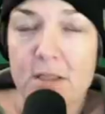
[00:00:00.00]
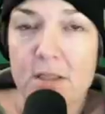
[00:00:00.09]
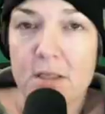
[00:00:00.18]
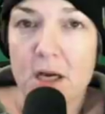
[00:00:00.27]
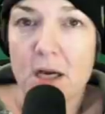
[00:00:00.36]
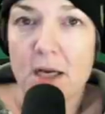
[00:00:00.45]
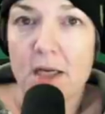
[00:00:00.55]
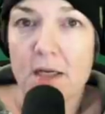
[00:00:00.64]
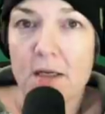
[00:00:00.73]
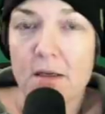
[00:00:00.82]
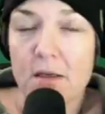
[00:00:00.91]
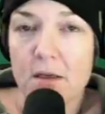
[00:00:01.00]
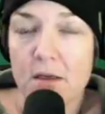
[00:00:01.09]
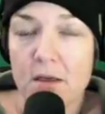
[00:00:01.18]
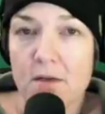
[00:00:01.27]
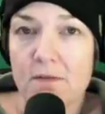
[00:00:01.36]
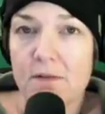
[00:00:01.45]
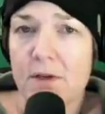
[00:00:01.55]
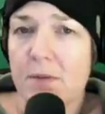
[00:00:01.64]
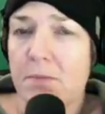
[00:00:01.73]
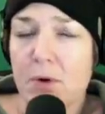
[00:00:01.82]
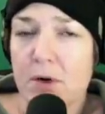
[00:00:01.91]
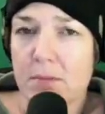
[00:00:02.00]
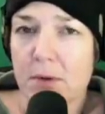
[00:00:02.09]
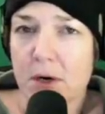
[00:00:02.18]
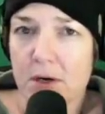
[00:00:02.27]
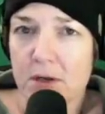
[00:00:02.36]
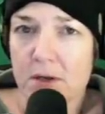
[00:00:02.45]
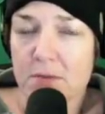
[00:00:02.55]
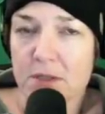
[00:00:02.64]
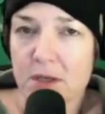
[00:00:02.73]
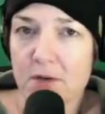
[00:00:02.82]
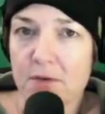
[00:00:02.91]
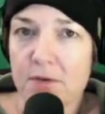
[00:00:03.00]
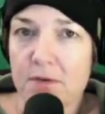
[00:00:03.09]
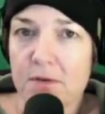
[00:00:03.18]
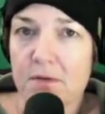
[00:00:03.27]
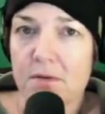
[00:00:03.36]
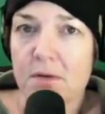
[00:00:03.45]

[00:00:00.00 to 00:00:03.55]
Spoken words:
denying a very important part of themselves.